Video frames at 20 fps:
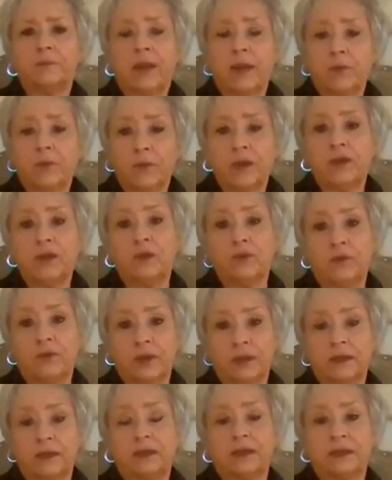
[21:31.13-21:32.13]
and when you
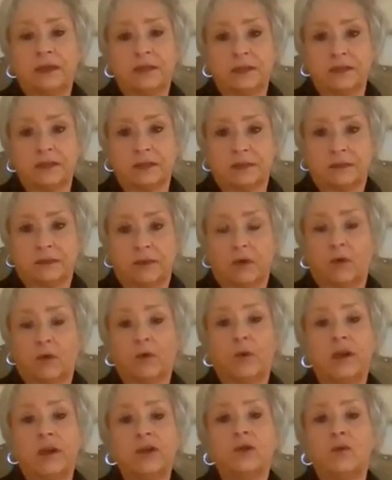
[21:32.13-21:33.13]
read this, or
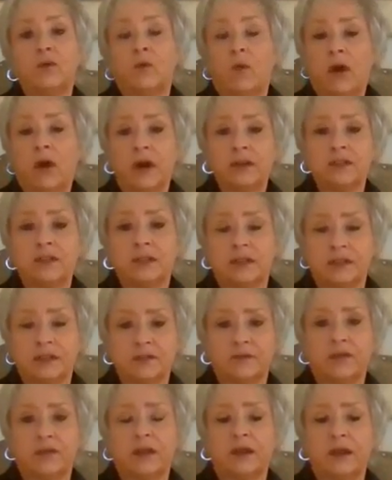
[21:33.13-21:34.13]
when you watch
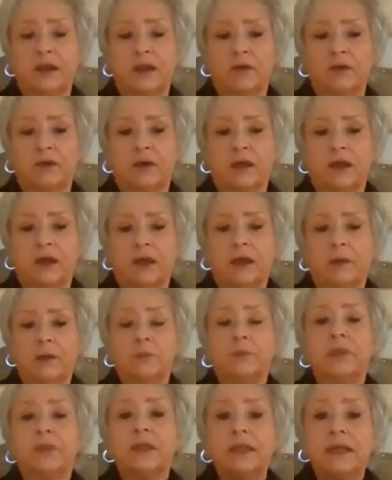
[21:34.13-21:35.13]
this video,
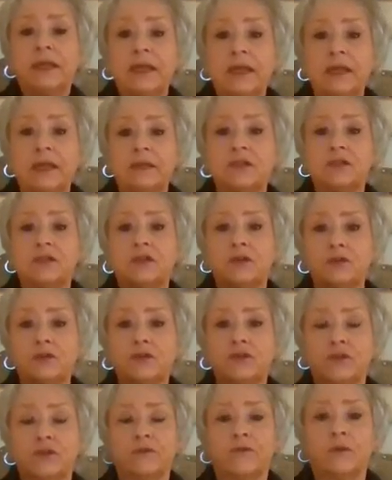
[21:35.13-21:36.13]
please
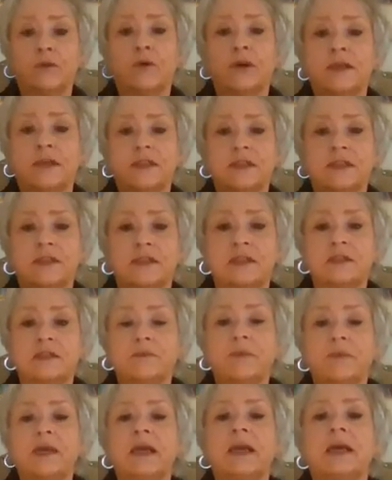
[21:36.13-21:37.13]
use your voice.
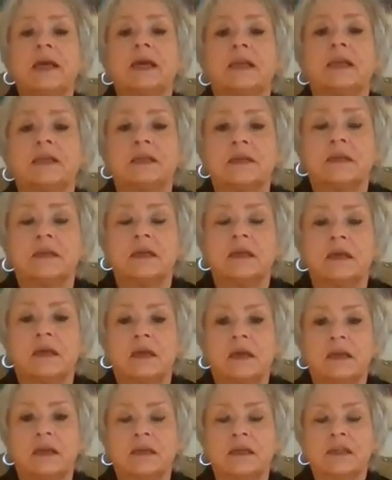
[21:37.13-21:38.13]
Speak it.
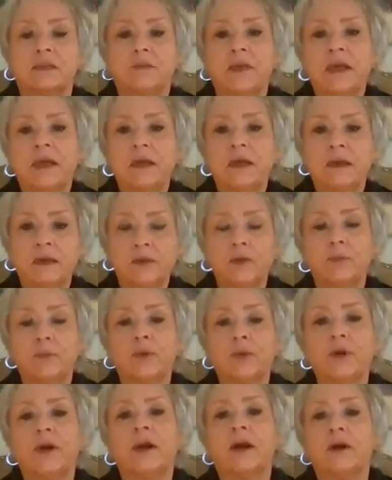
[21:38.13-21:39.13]
Speak the
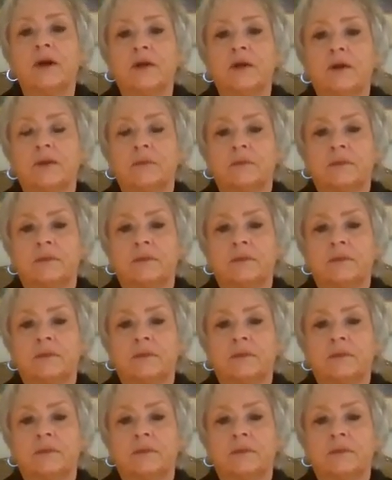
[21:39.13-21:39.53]
prayer